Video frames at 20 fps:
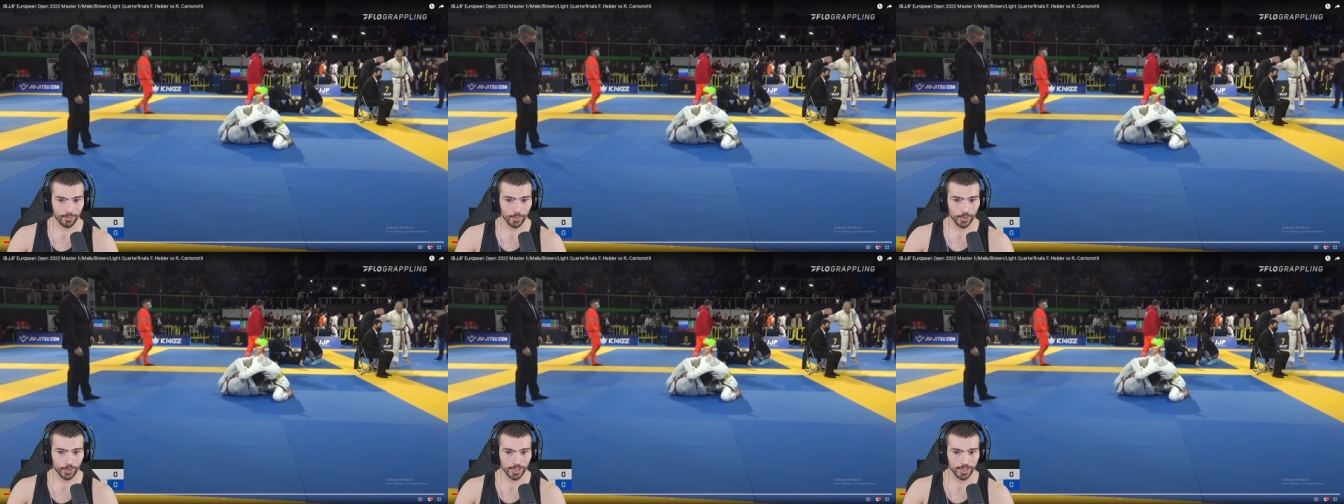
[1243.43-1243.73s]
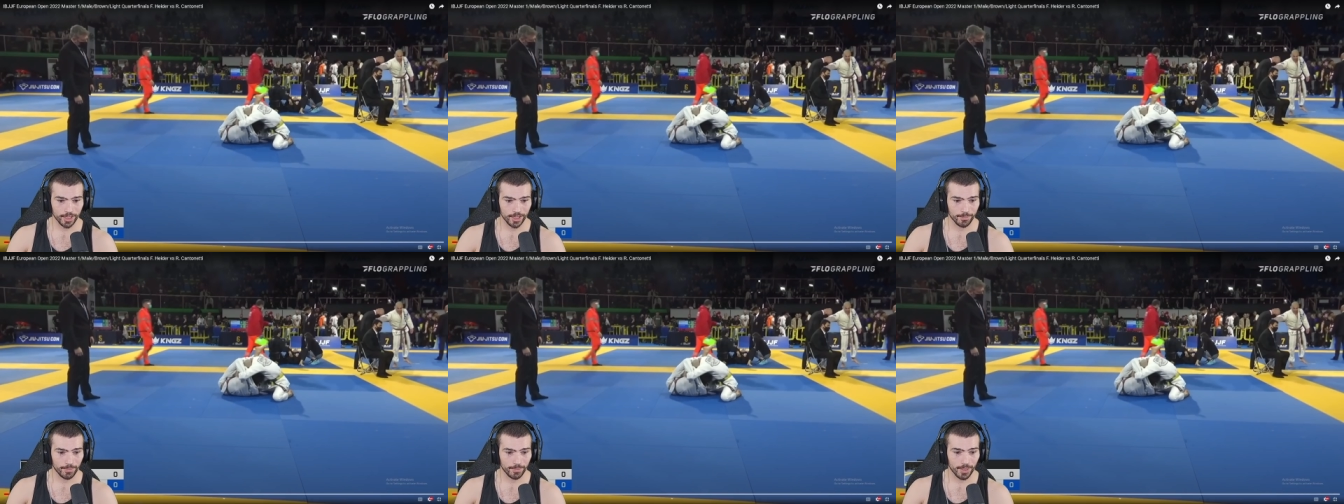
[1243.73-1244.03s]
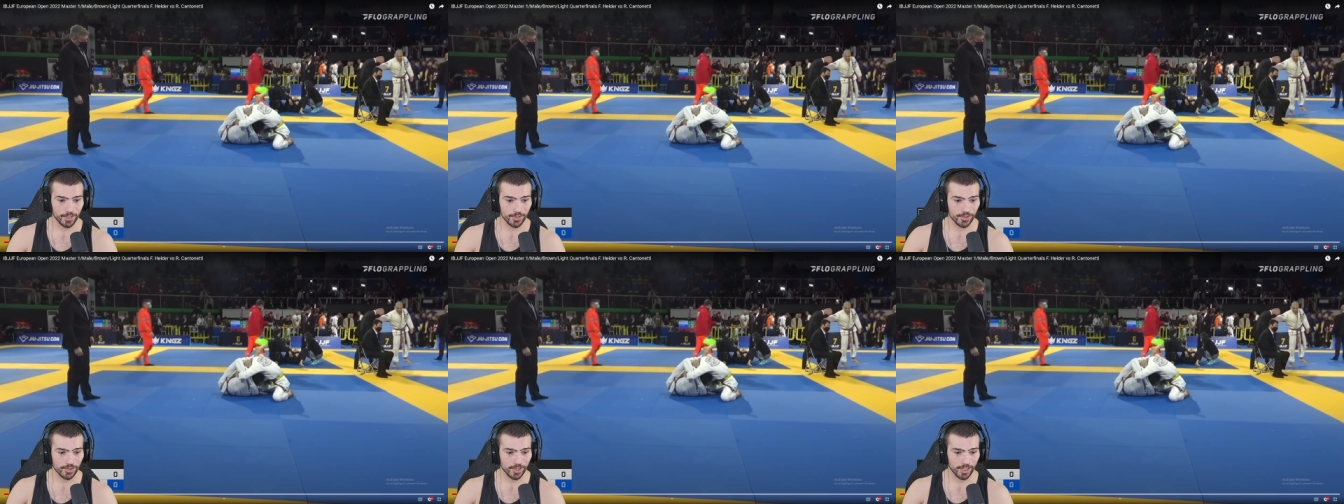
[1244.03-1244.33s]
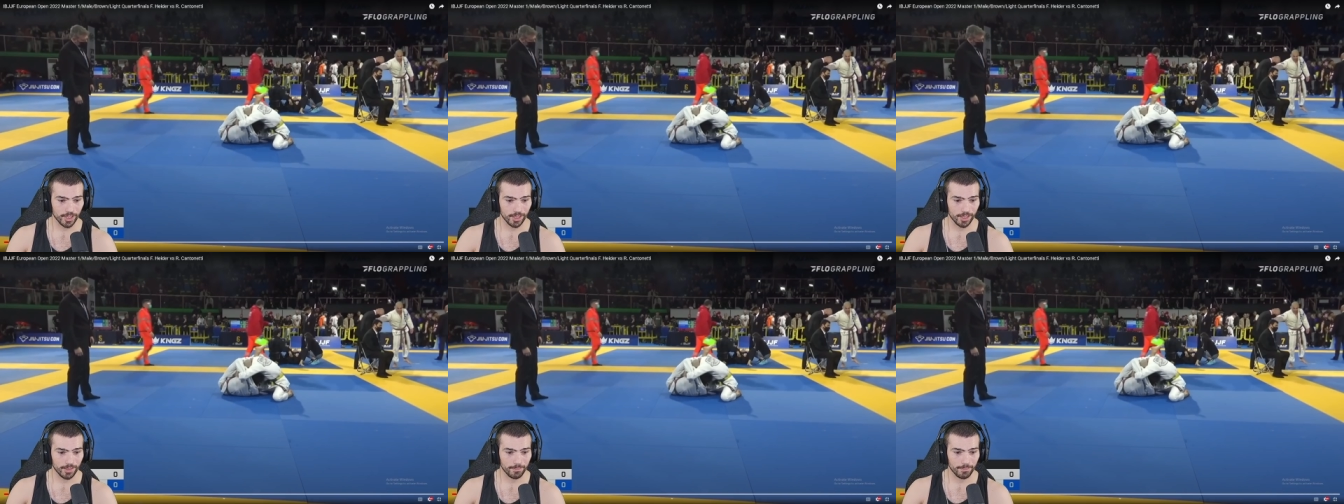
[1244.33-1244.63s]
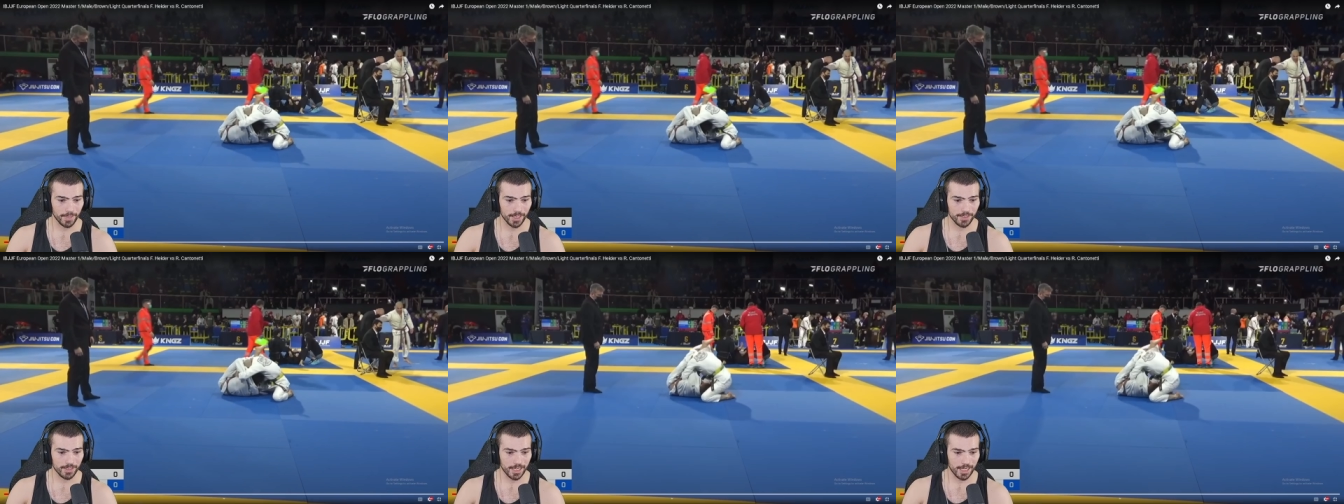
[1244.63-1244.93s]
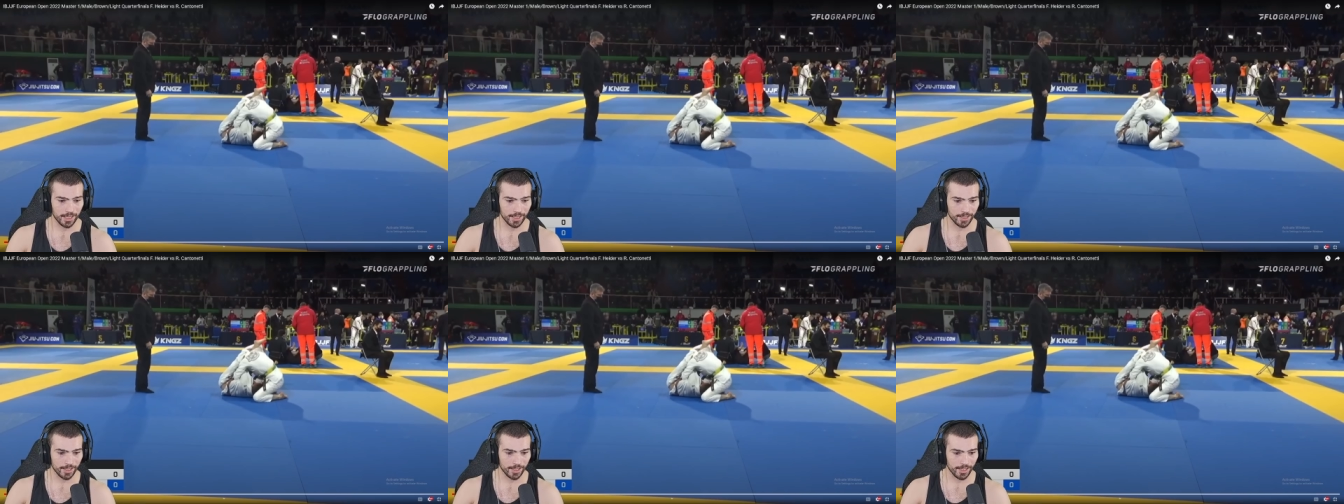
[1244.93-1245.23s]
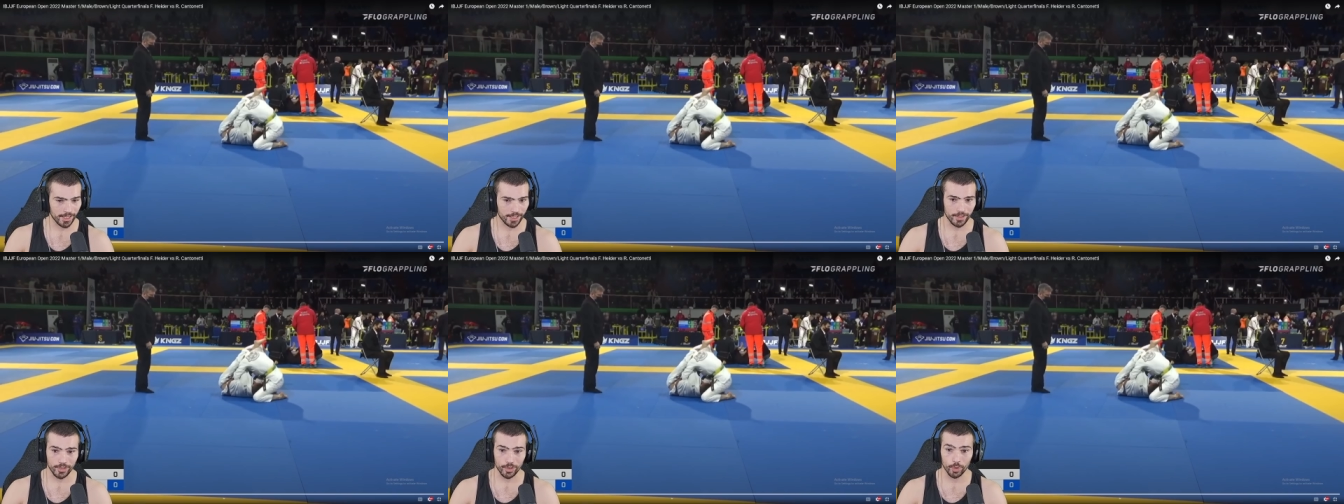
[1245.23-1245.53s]
working on the buzzsaw
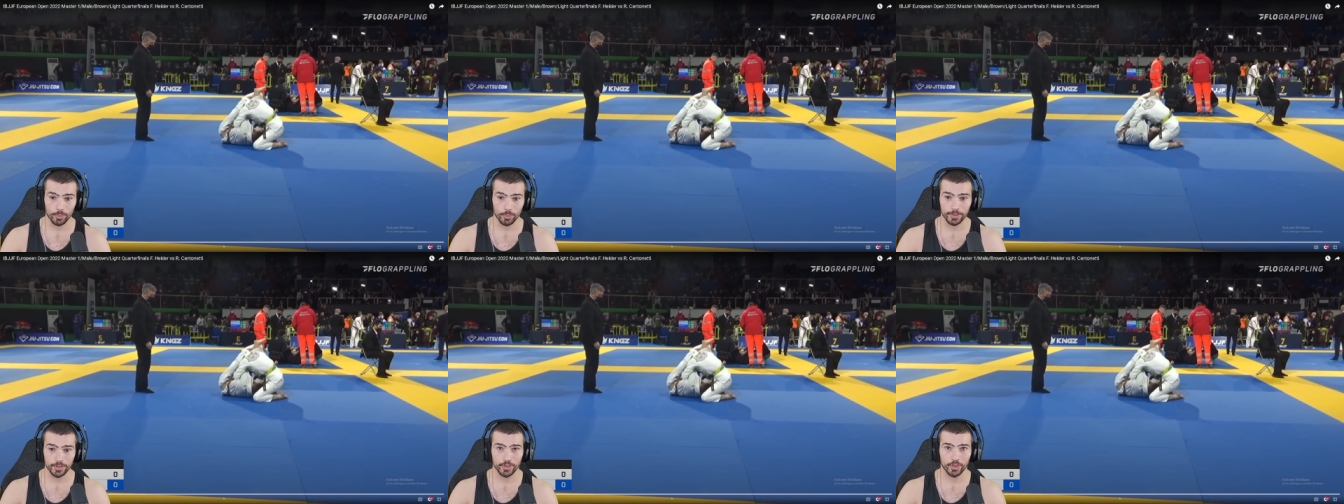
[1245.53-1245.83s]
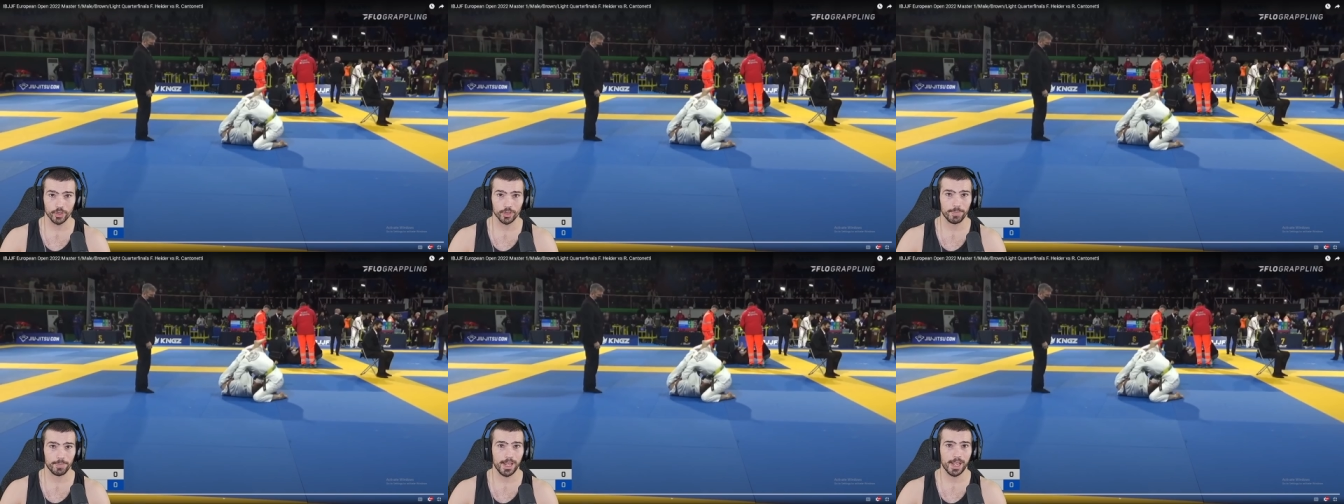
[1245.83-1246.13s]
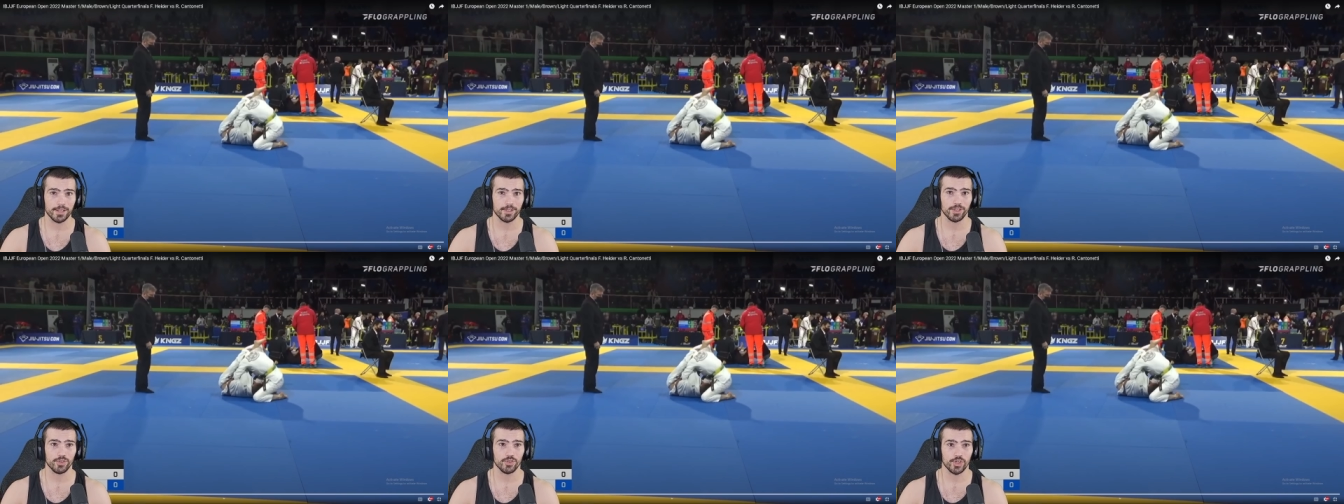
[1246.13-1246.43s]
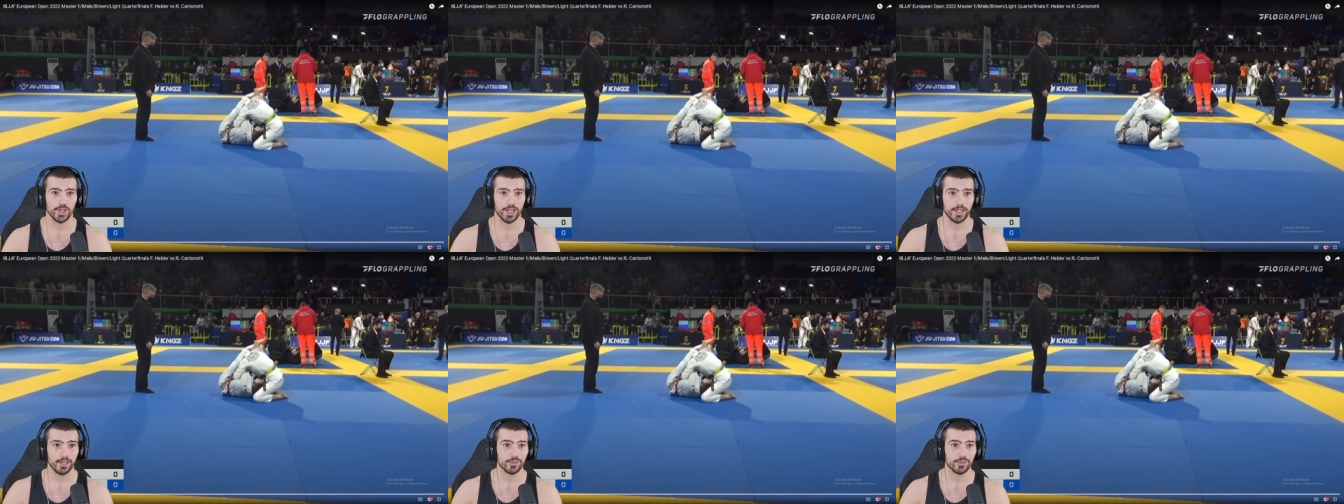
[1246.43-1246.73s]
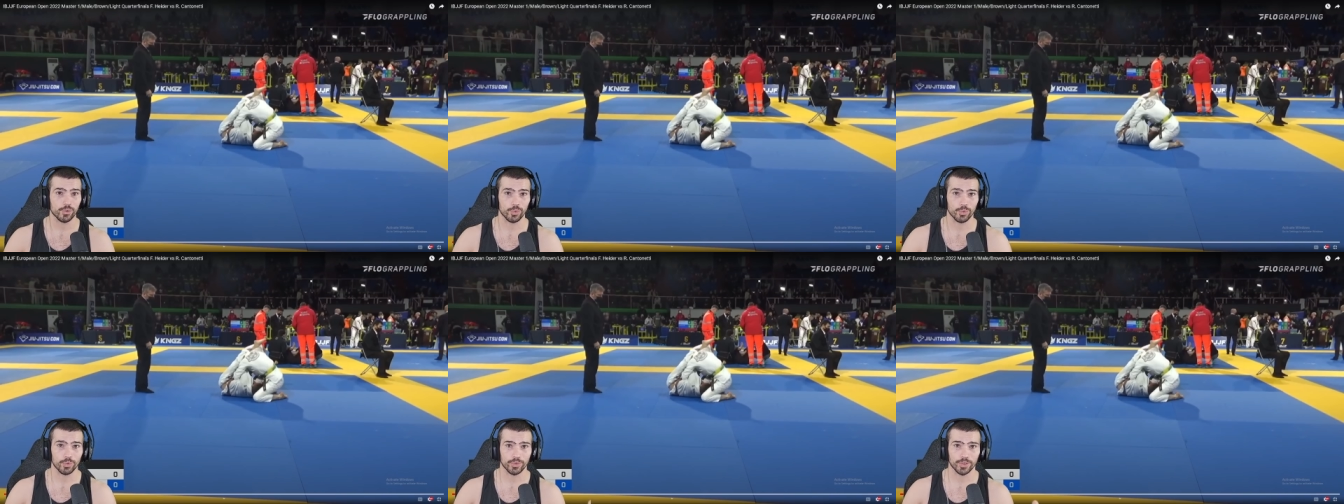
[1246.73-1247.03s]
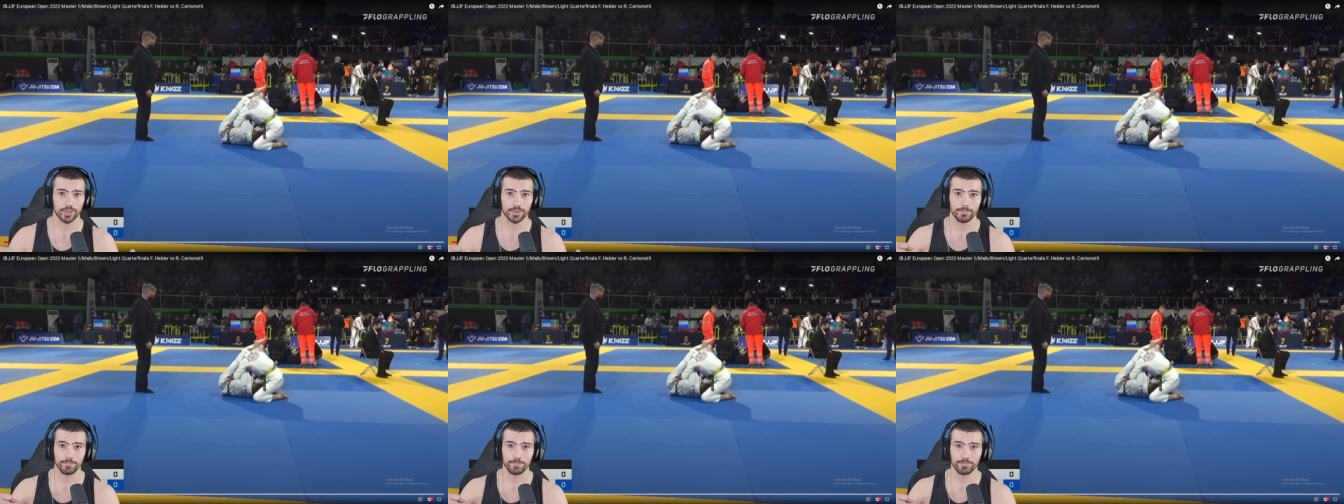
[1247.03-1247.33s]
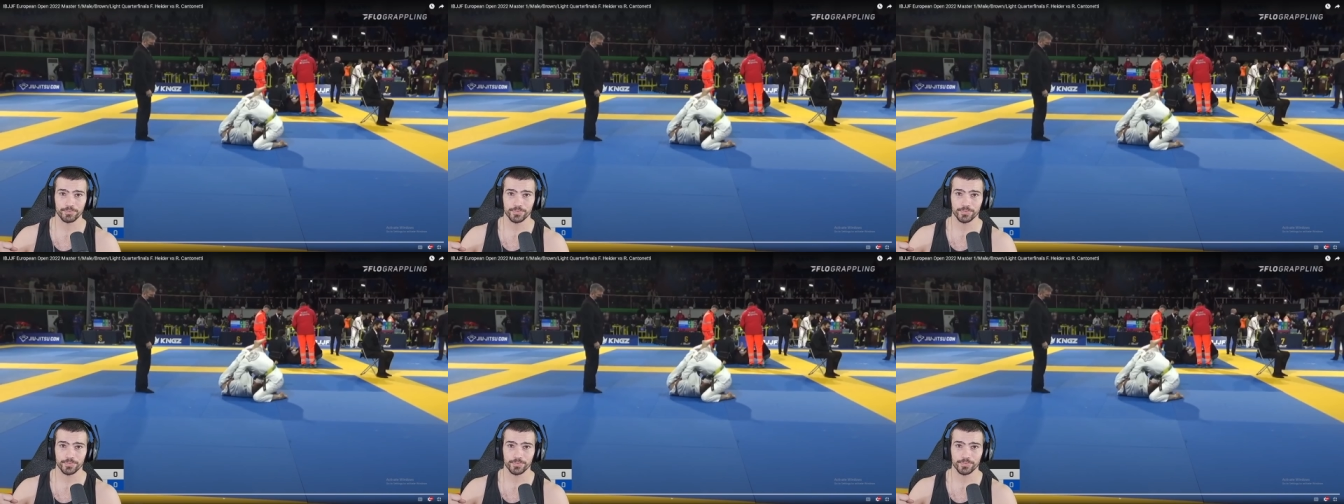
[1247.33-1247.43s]
mentality and the open guard passing chains or